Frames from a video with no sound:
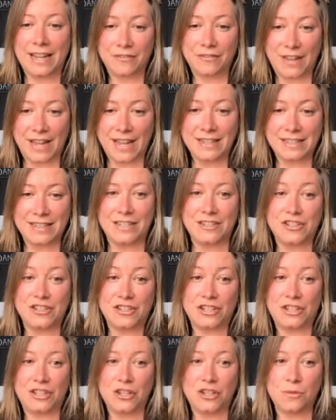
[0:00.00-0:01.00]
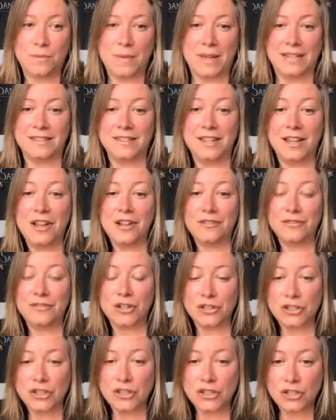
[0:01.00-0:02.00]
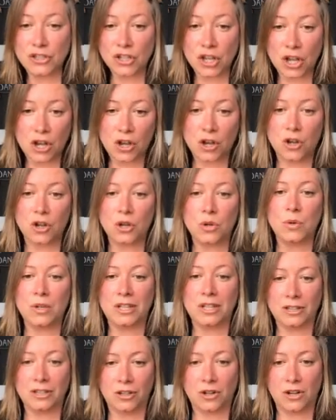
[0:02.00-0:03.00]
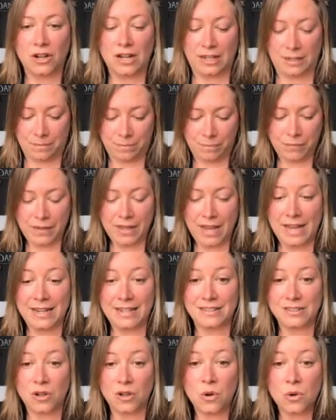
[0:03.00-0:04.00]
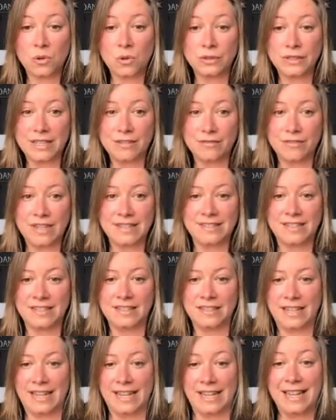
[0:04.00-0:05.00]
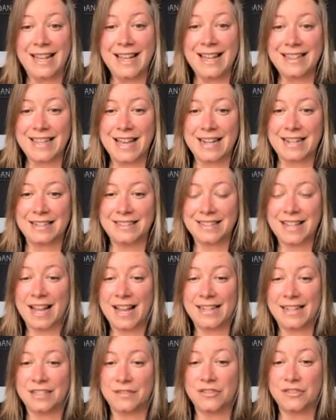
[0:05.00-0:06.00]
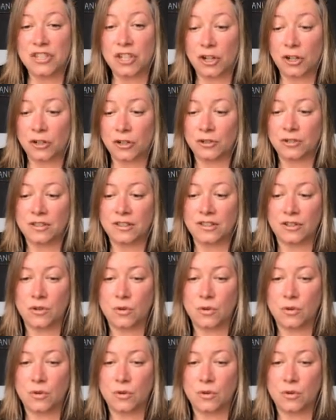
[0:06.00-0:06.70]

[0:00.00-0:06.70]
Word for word: advantage to humans for so long. And it's only recently that it's kind of turned the